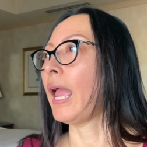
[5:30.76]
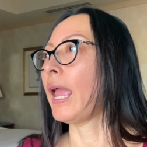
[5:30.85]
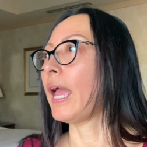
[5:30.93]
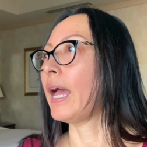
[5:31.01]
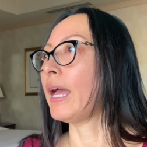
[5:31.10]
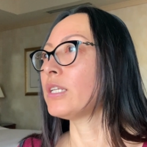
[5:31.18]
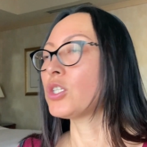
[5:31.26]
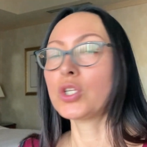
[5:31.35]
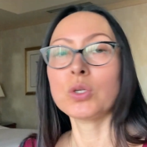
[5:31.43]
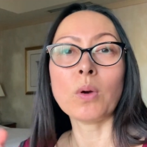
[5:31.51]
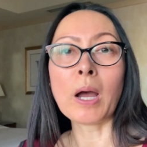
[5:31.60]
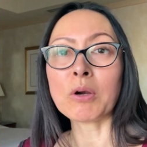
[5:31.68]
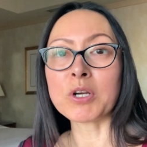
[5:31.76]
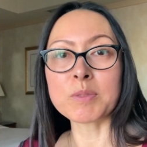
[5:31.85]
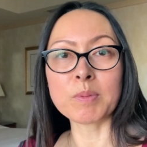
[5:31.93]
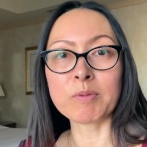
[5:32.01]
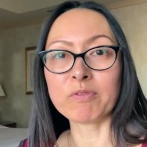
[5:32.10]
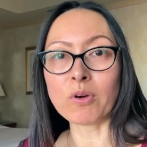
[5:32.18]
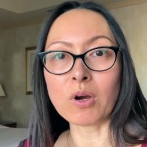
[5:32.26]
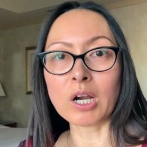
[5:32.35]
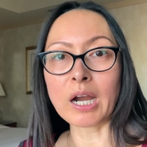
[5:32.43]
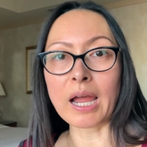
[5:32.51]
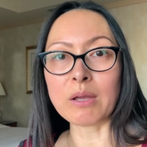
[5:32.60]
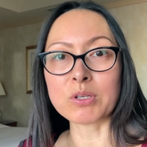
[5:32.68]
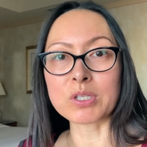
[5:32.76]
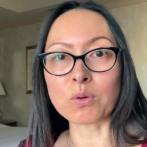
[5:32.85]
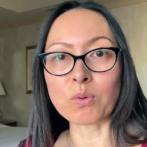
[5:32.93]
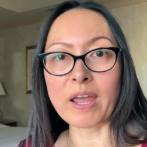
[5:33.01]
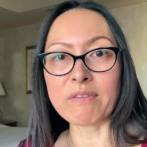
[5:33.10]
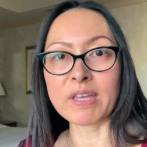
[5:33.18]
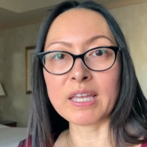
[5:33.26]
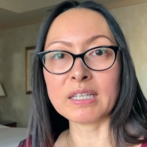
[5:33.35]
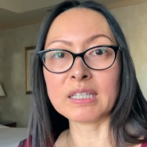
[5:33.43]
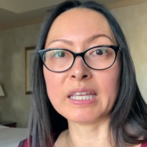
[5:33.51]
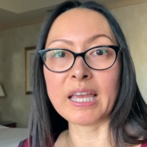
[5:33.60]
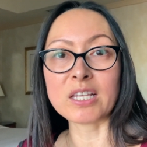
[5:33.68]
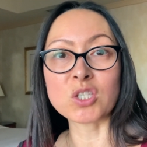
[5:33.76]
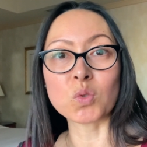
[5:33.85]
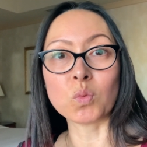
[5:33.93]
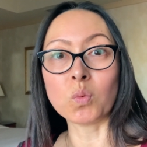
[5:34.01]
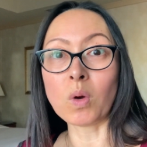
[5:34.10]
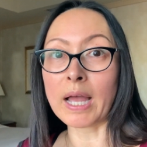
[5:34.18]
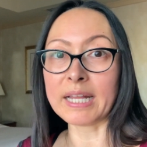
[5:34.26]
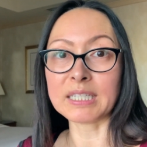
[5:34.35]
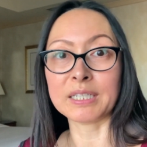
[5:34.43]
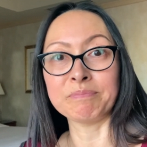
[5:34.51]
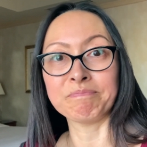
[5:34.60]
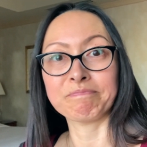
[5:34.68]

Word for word: And two hours before I was arriving, guess what?